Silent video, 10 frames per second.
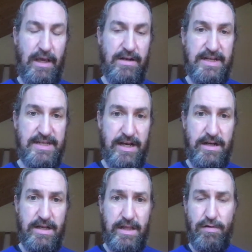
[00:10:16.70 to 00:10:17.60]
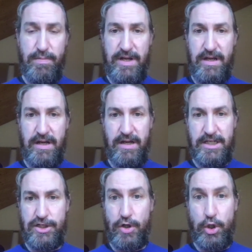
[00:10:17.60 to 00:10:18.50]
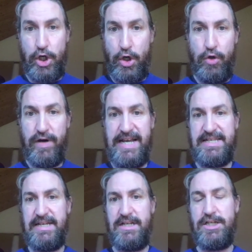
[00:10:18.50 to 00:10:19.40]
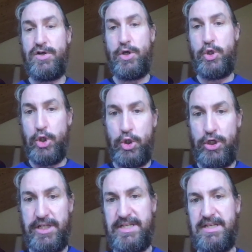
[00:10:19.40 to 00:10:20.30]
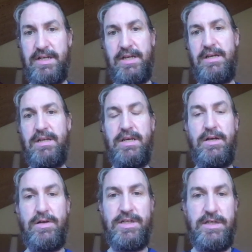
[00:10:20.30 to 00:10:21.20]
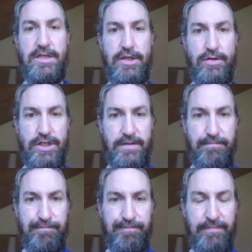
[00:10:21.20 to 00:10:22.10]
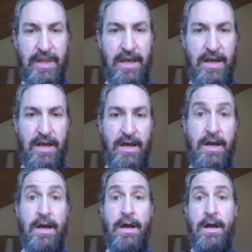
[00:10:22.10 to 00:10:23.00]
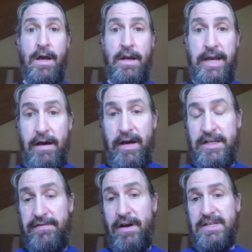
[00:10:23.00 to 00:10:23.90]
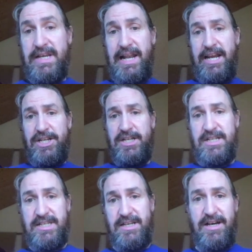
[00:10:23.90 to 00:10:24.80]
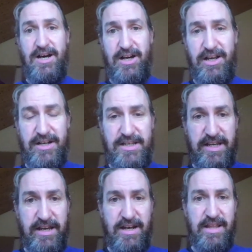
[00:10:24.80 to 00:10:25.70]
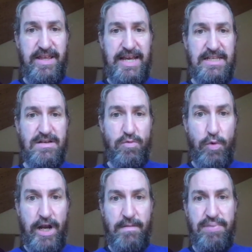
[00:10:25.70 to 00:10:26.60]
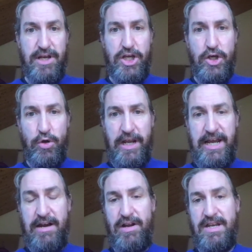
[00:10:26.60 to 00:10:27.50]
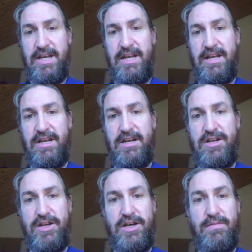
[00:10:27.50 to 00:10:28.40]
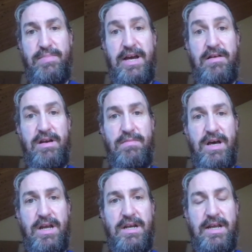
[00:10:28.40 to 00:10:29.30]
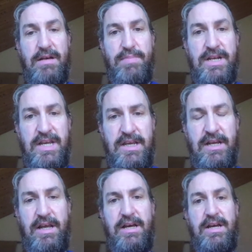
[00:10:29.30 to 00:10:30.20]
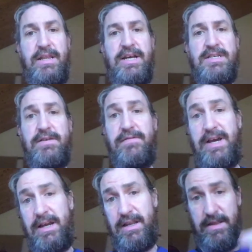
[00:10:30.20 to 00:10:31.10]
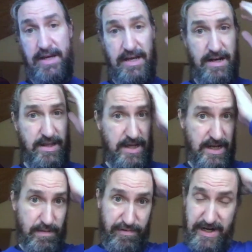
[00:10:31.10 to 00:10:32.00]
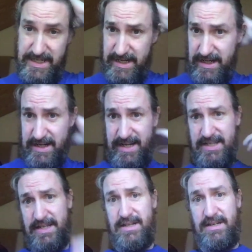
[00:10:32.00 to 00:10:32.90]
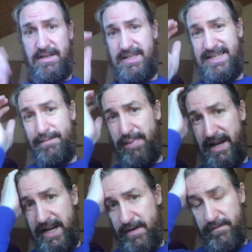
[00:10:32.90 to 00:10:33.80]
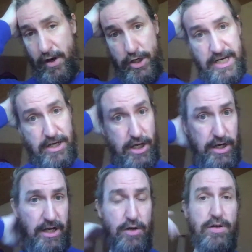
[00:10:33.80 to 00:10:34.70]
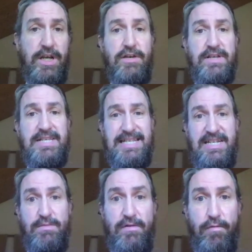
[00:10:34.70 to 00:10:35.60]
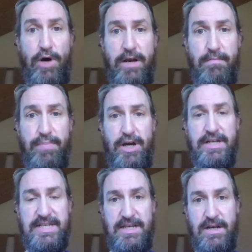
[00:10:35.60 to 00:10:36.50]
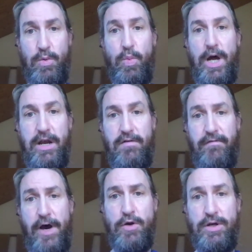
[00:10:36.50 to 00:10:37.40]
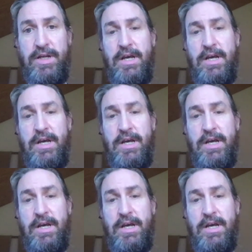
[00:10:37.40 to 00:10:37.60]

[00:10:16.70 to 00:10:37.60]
decided that there would be a strong Congress and strong courts in the Constitution. Now, as far as the elections are concerned, there's one peculiarity to bear in mind in particular, and that's the fact that the president isn't simply voted on according to a system of one person, one vote.